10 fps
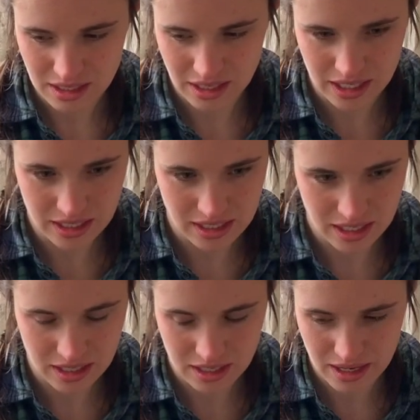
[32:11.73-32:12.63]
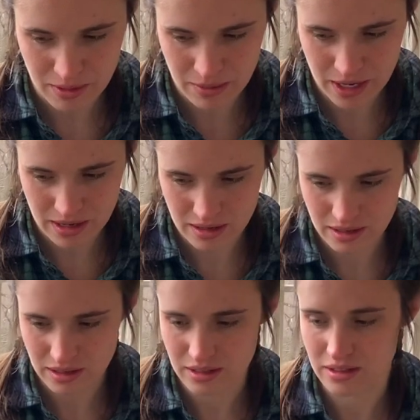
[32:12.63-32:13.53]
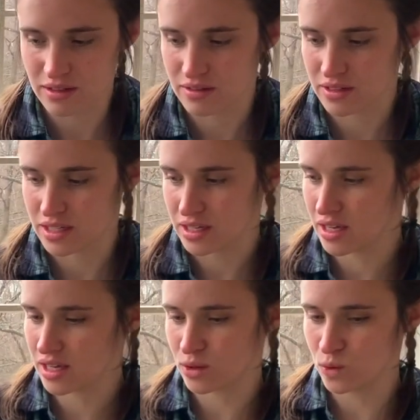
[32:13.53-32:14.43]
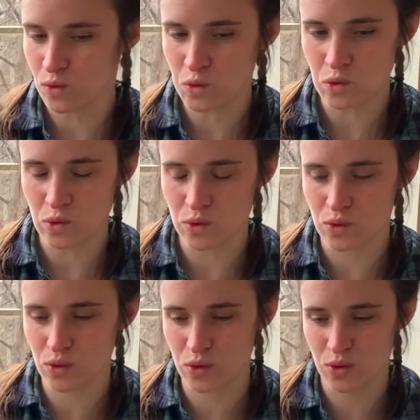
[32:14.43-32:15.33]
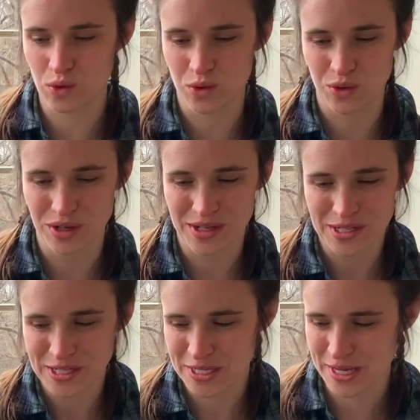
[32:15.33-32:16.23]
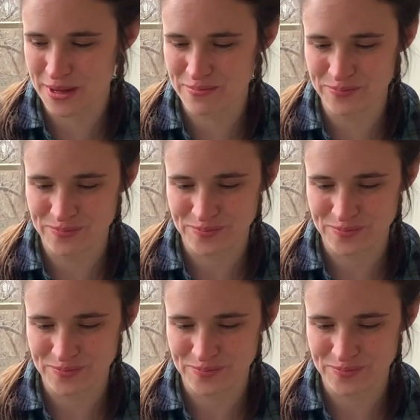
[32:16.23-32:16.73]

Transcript: All right, is that good, Library Bear? Okay. Woo-hoo-hoo-hoo. Yum.